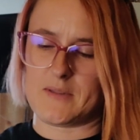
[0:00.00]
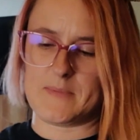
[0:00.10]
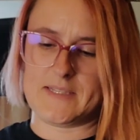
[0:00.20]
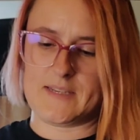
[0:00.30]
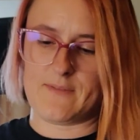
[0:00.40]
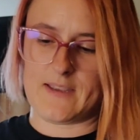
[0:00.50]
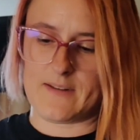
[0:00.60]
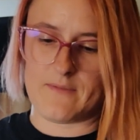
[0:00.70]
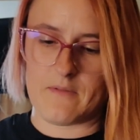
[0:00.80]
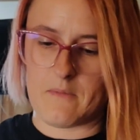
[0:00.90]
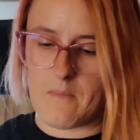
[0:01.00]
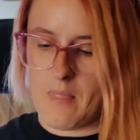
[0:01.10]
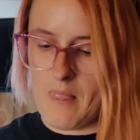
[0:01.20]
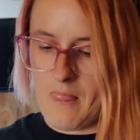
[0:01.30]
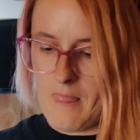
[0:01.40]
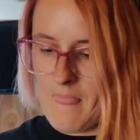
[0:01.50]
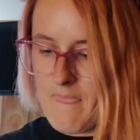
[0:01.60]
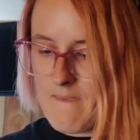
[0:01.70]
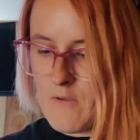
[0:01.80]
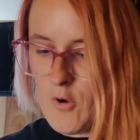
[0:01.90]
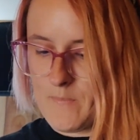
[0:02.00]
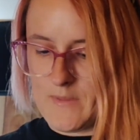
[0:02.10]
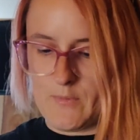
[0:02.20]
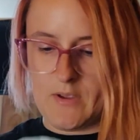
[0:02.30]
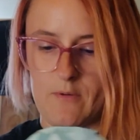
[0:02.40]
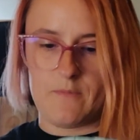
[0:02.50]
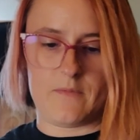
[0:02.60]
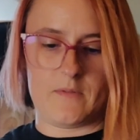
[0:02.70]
Um, let me see if I can, oh, there we go